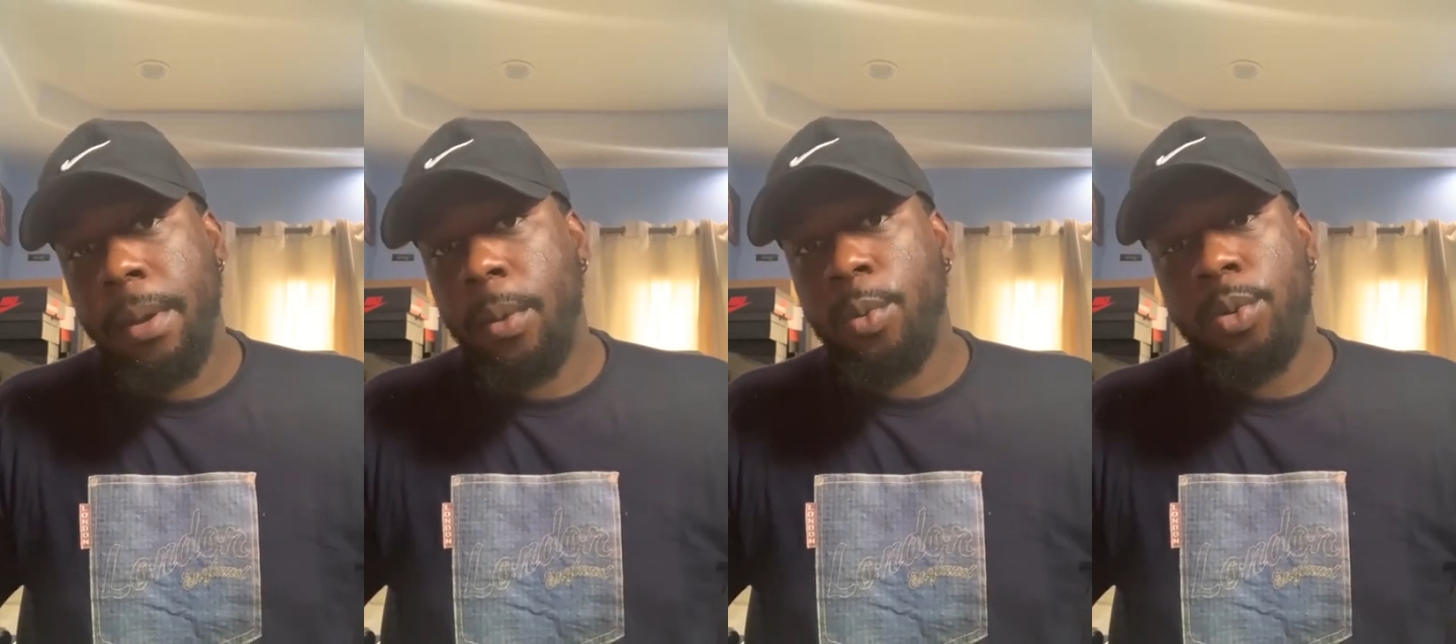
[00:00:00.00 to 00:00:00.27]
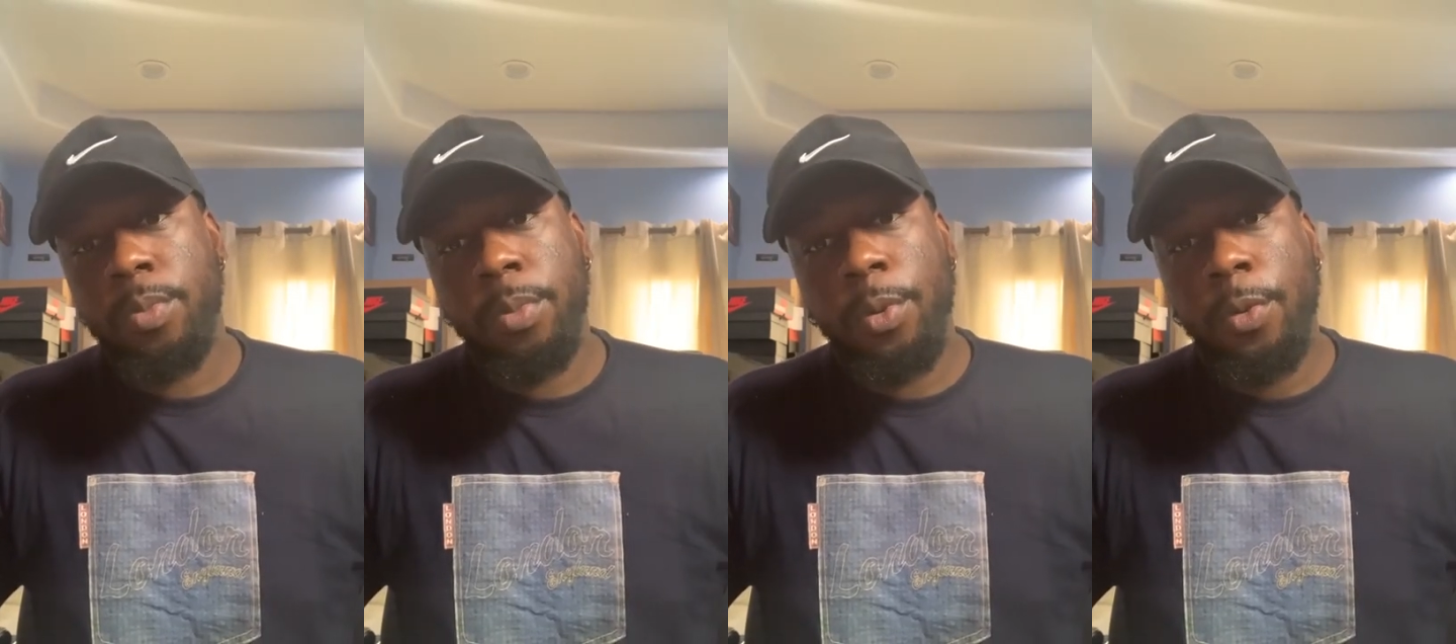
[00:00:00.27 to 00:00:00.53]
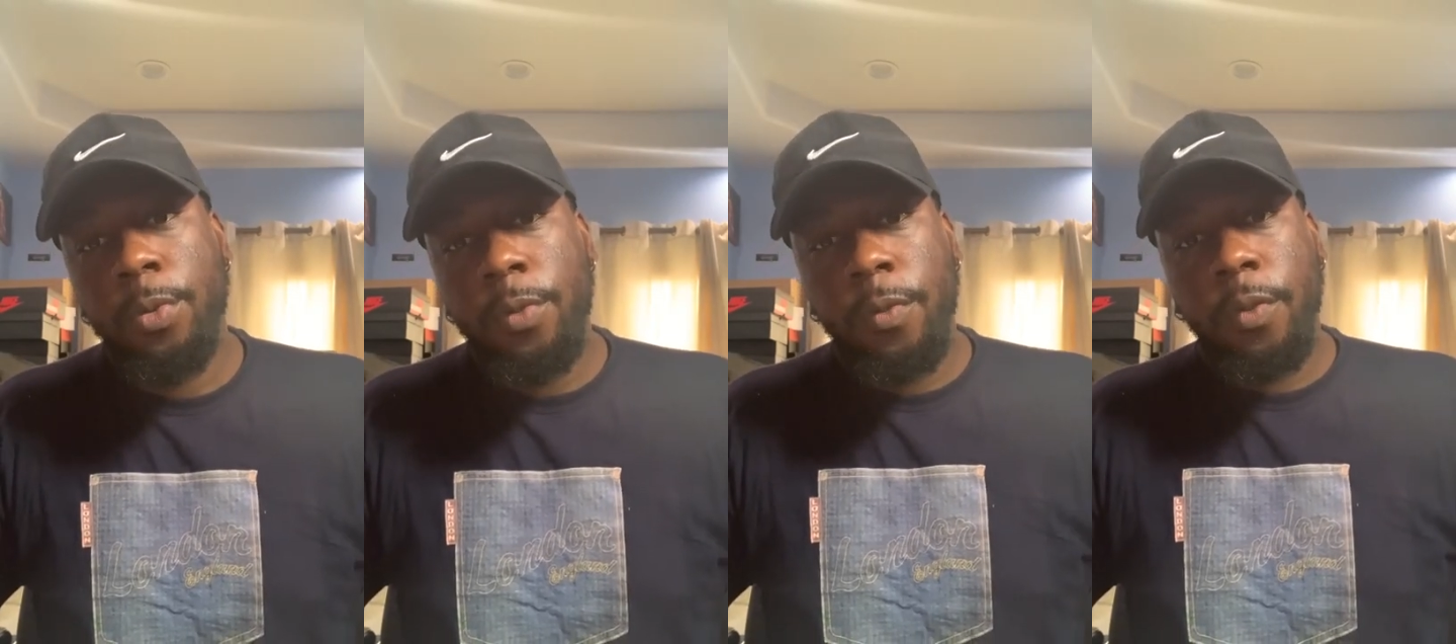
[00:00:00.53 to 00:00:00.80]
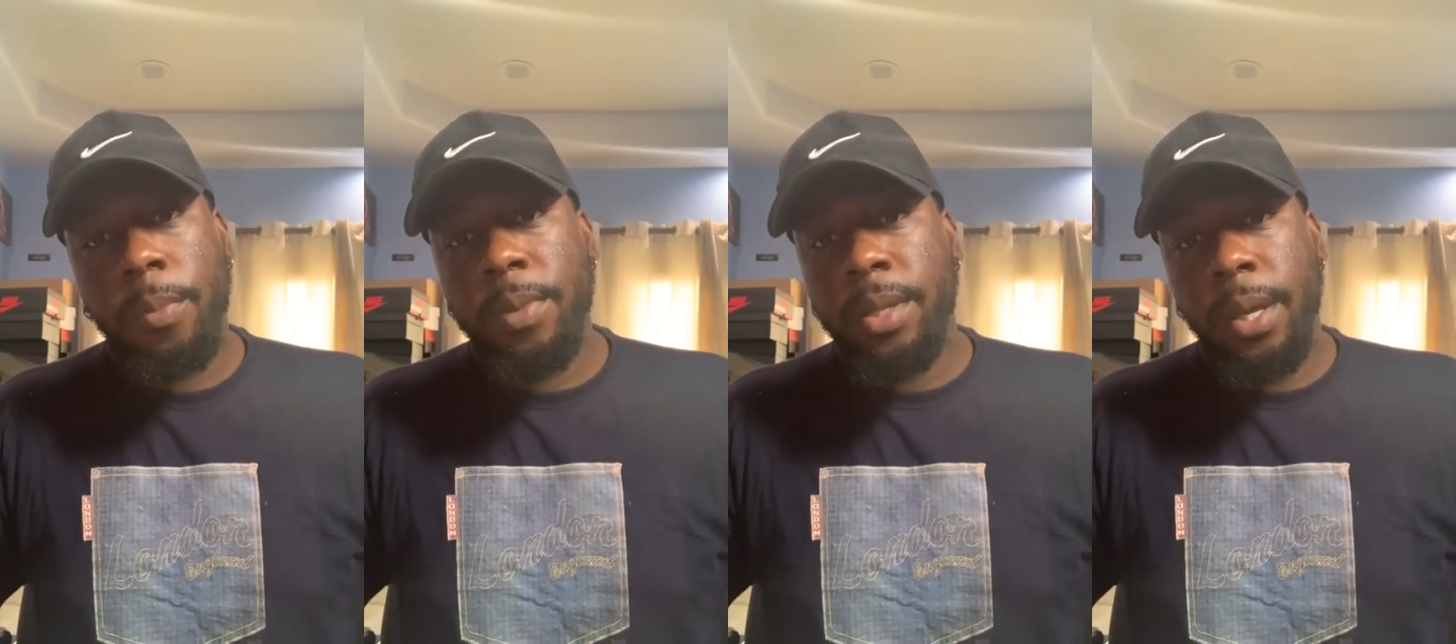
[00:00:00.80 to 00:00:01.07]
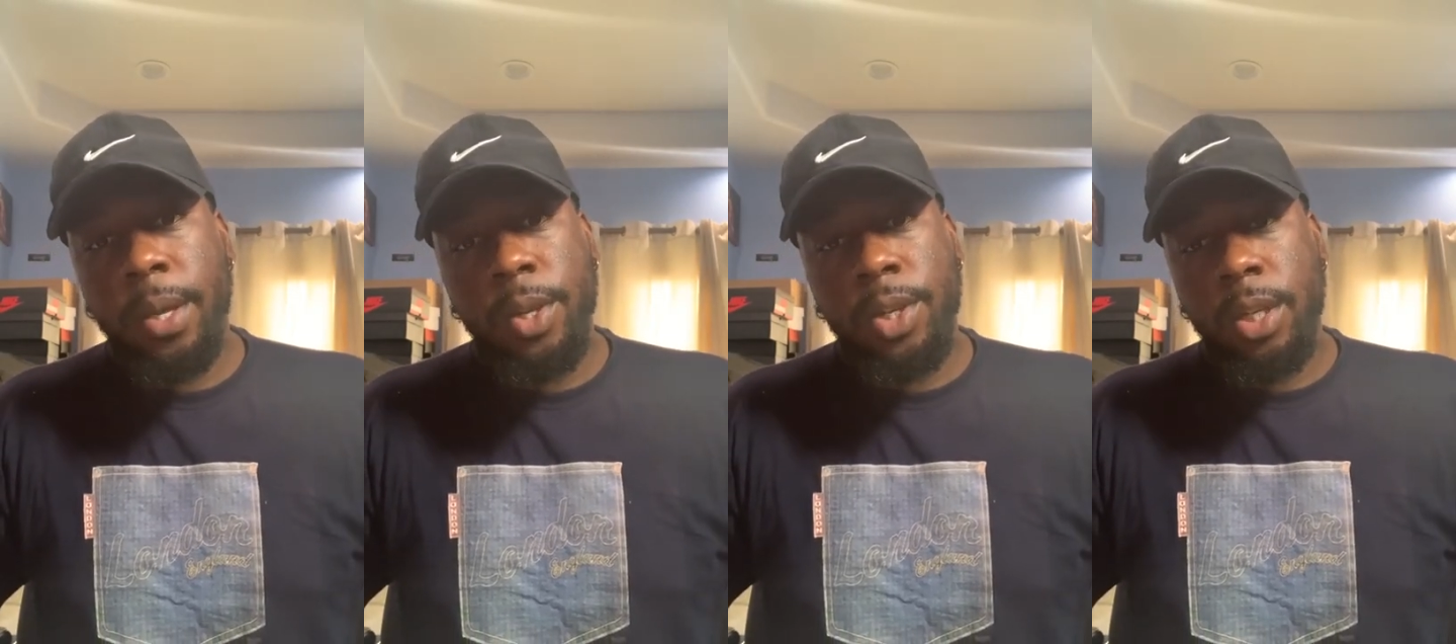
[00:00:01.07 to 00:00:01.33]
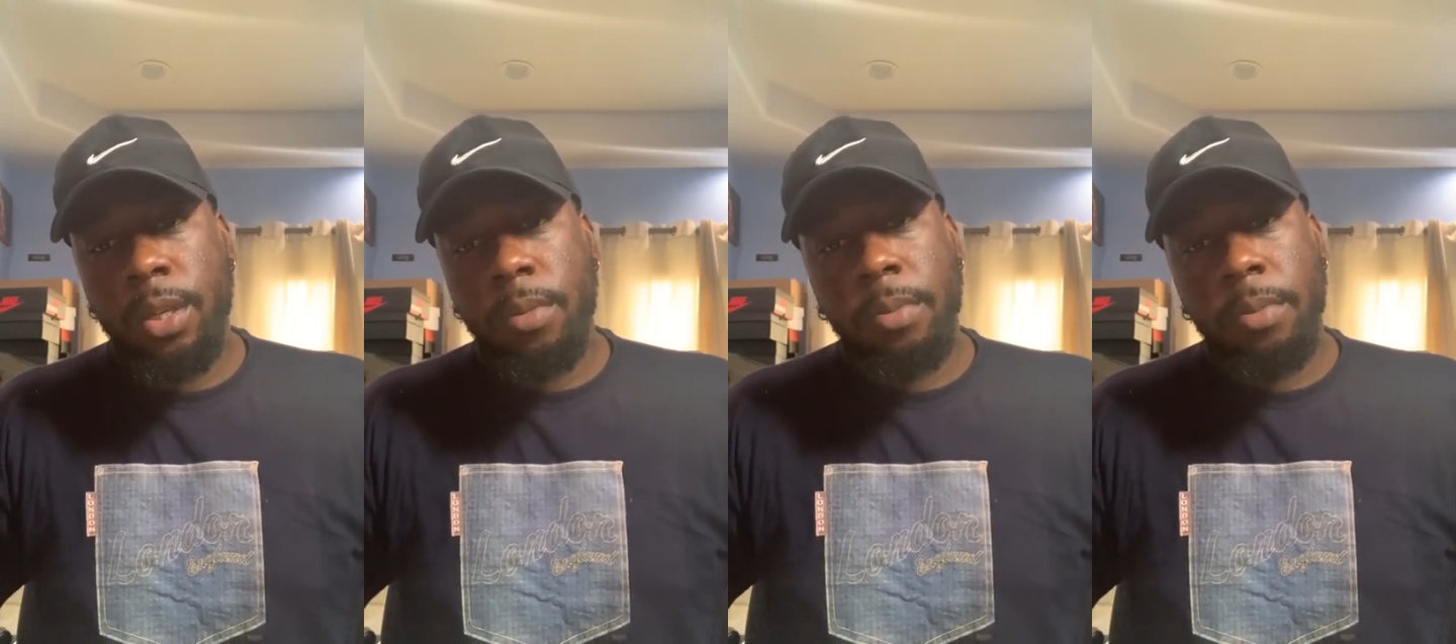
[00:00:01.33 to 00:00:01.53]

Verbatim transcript: I was moved from his energy,